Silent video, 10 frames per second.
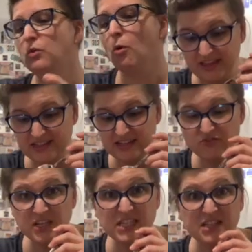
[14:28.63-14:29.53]
Like,
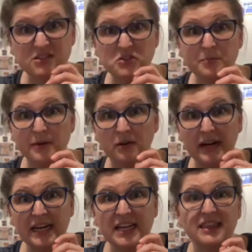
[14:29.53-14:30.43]
citrus is super
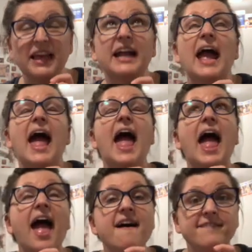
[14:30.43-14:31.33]
great in like
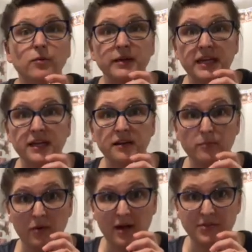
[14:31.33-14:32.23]
every
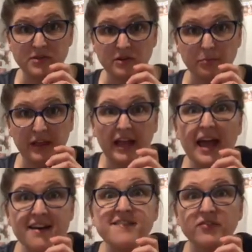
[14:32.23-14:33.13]
broth soup. Like
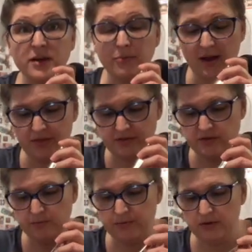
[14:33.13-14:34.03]
every broth
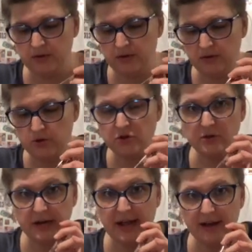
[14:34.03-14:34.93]
soup
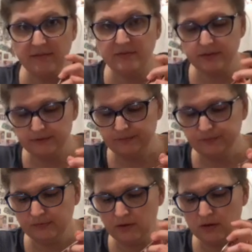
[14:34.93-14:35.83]
should have
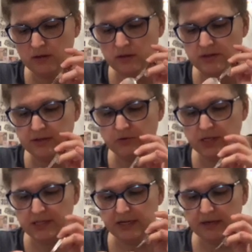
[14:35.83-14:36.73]

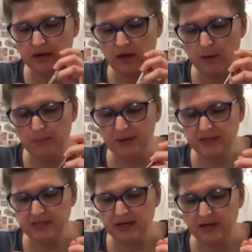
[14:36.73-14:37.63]
citrus in it,
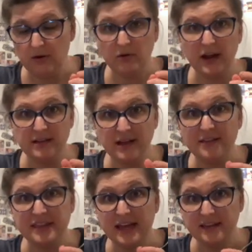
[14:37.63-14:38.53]
but or
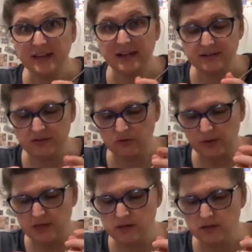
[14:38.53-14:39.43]
at the end, like as a
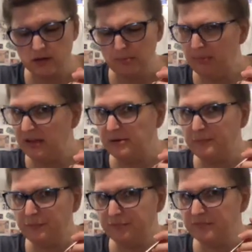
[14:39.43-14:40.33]
squeeze. But
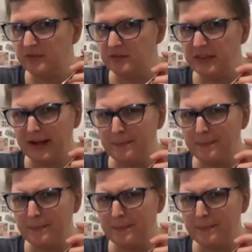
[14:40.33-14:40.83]
like a